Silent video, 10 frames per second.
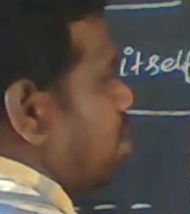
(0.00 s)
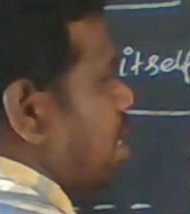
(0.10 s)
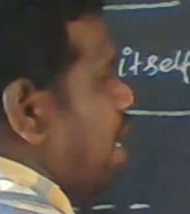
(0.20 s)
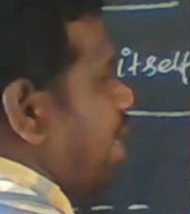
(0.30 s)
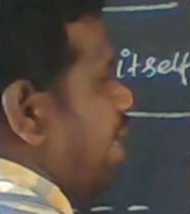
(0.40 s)

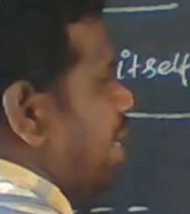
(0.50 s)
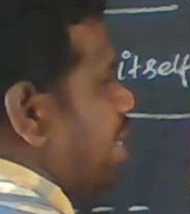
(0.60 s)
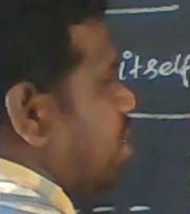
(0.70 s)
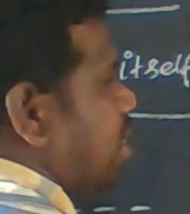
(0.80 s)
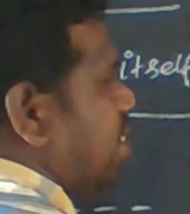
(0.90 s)
and
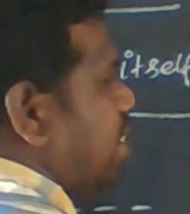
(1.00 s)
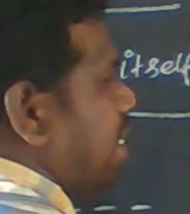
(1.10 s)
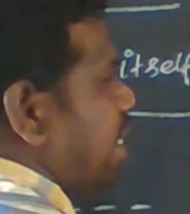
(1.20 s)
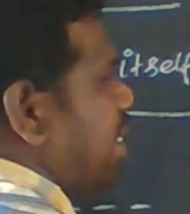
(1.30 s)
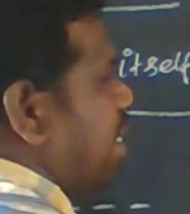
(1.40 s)
recursion is
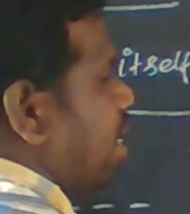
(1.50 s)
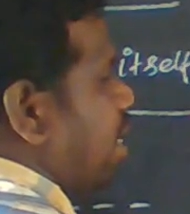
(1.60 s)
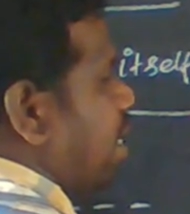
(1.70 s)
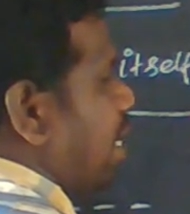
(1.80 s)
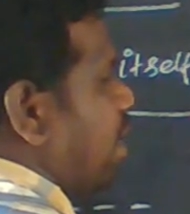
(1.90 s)
again
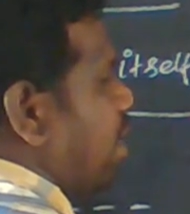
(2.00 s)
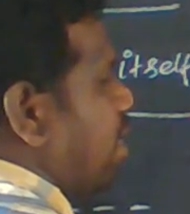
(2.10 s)
declared